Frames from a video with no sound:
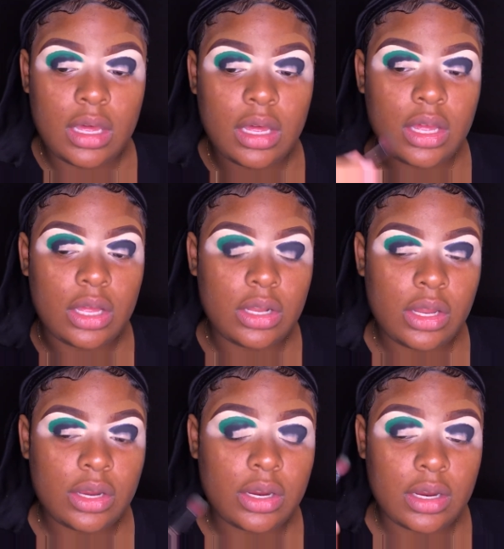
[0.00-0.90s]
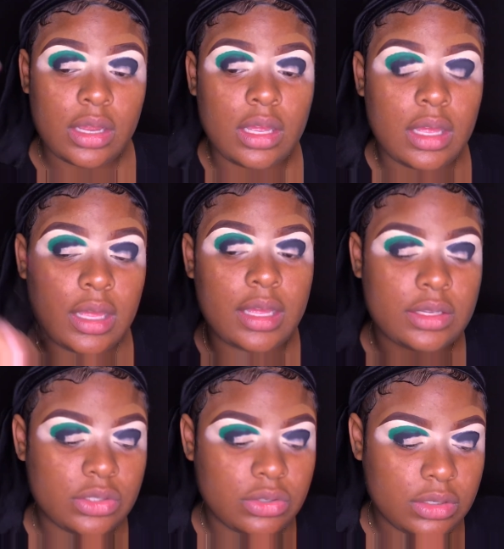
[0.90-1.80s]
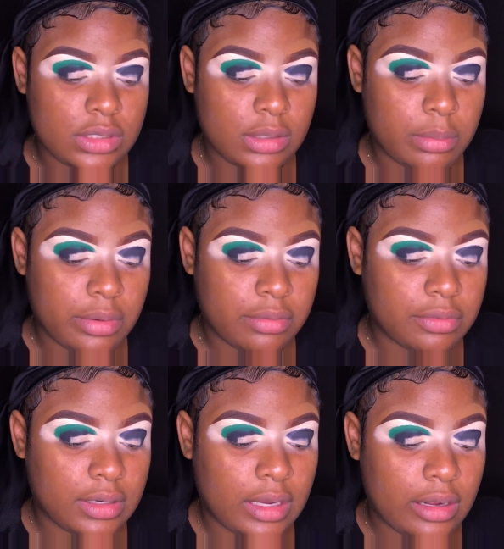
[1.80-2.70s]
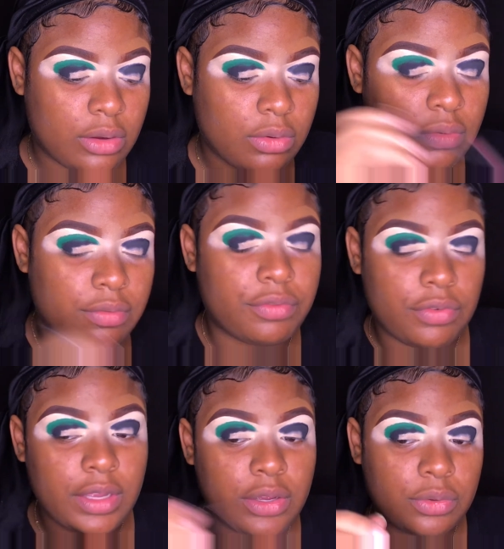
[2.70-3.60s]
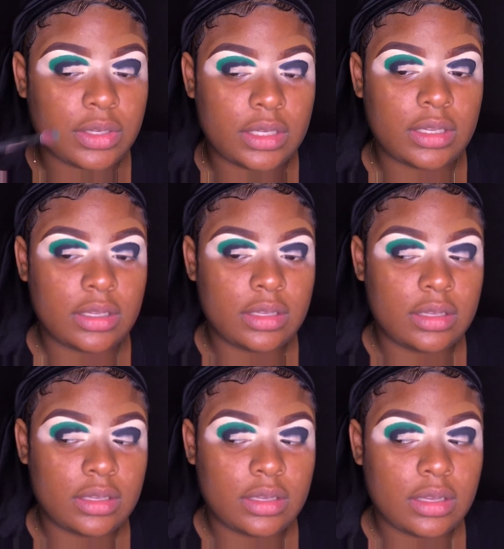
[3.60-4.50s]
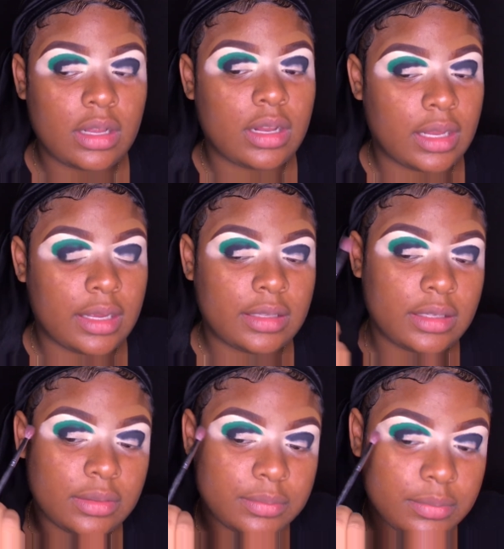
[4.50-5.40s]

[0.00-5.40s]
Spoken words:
color and start to buff it out very lightly.